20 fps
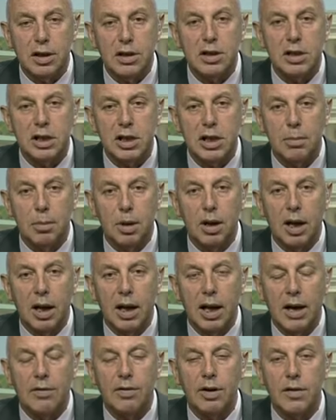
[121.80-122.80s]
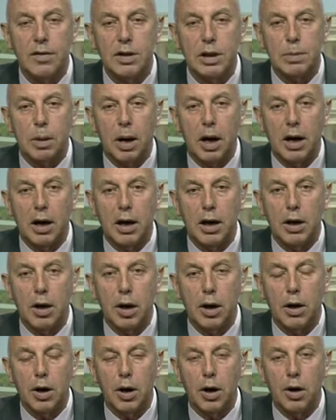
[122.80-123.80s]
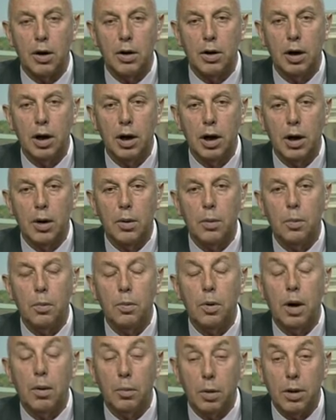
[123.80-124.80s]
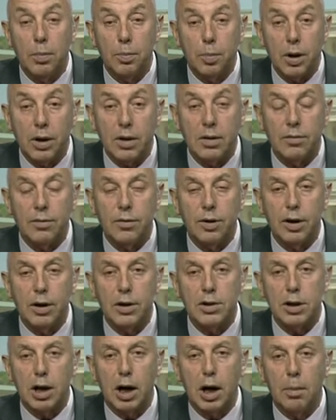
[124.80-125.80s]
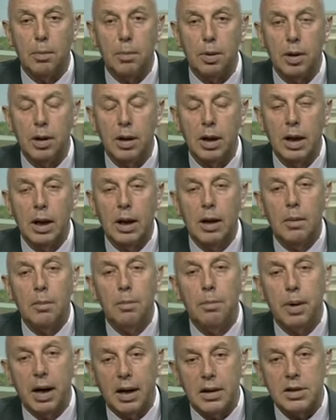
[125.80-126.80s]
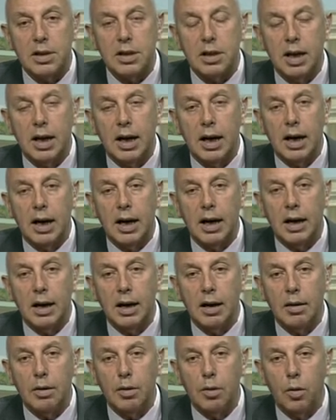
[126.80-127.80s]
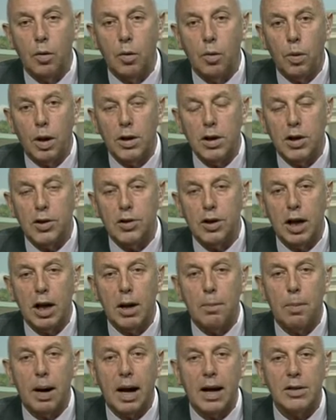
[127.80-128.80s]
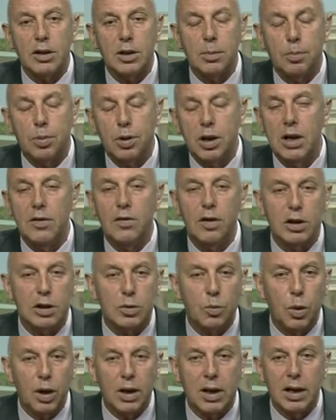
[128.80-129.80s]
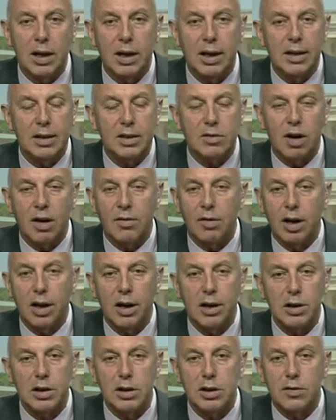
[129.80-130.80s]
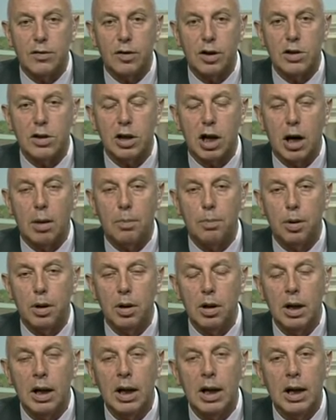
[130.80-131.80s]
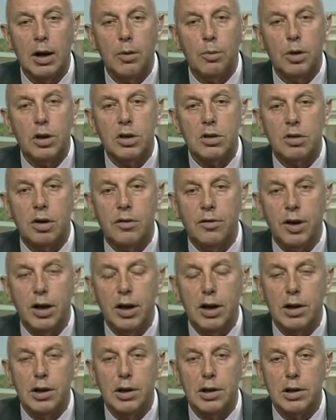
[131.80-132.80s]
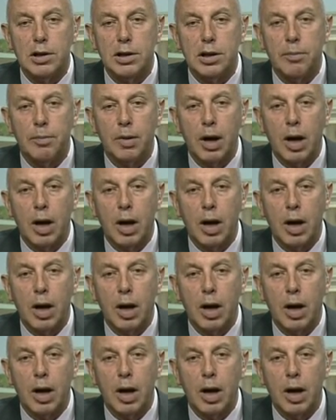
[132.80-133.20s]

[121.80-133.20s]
this similar level of spying going on with Britain, for example. But when you think back to previous WikiLeaks revelations, for example, which revealed